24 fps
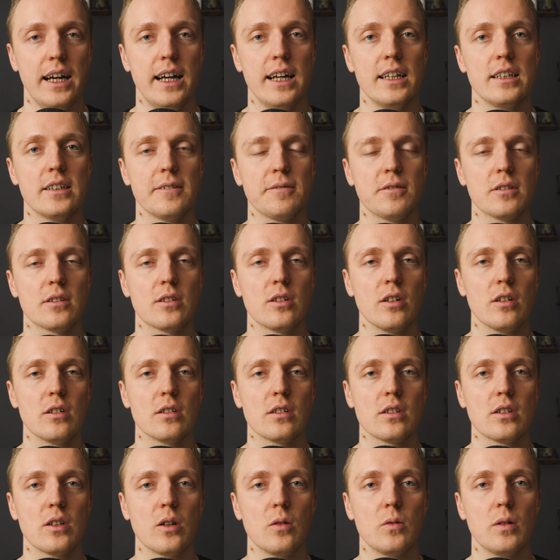And if you
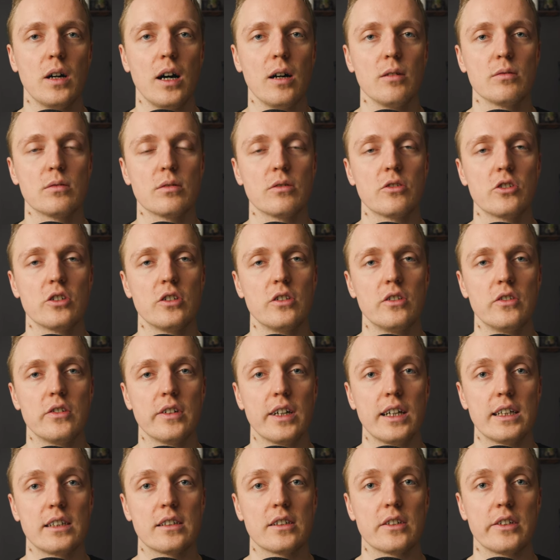don't know how to
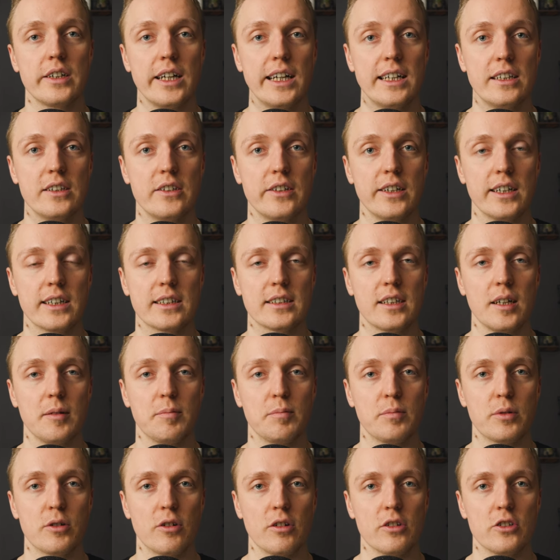generate Create React
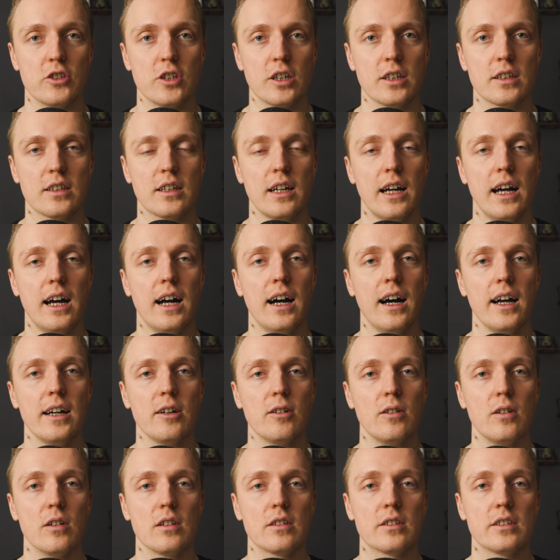App project, I
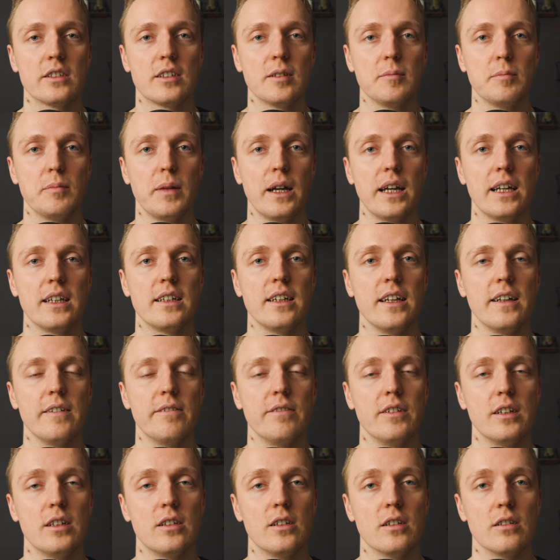already made a
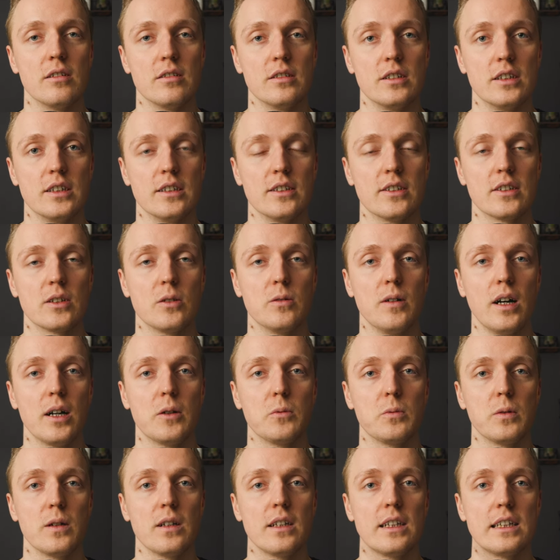video on it, so I
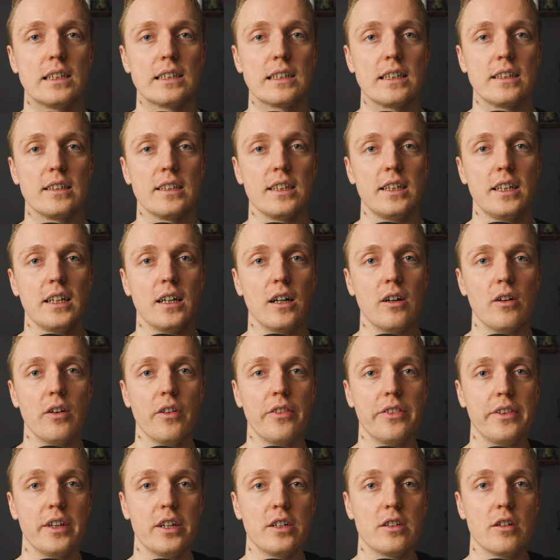will link it here
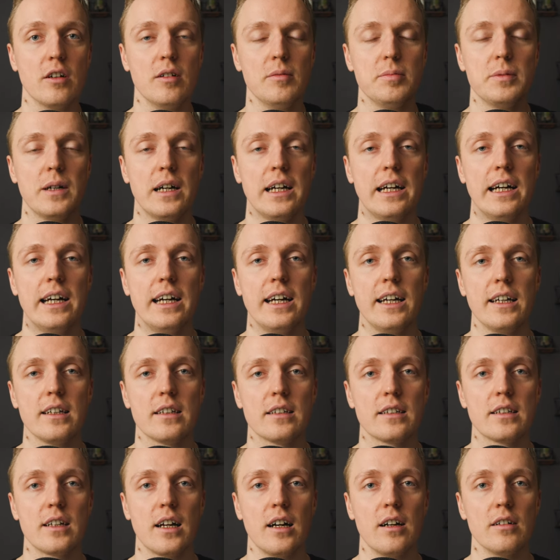on the top
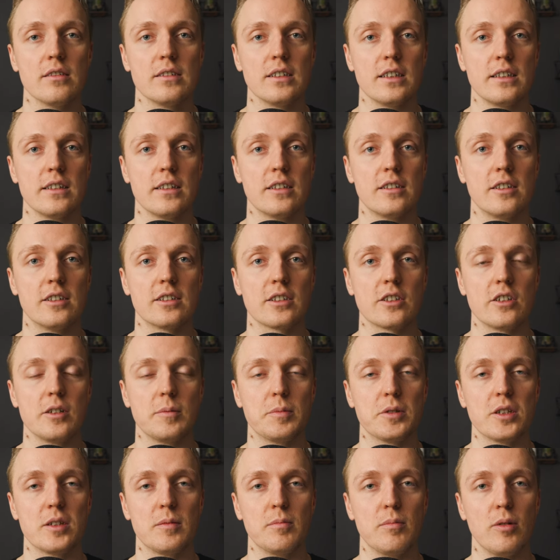and down in the
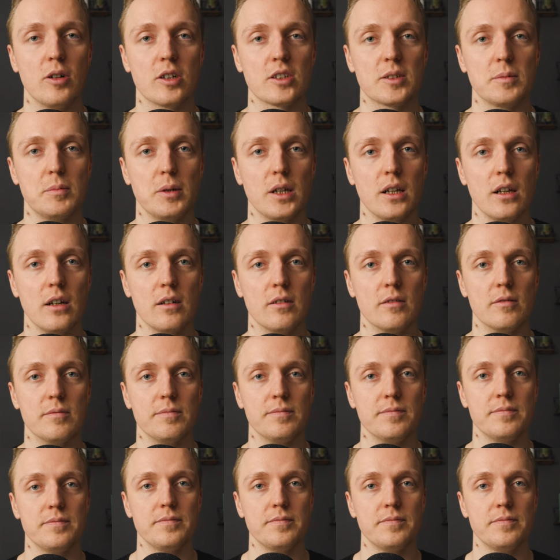description box below.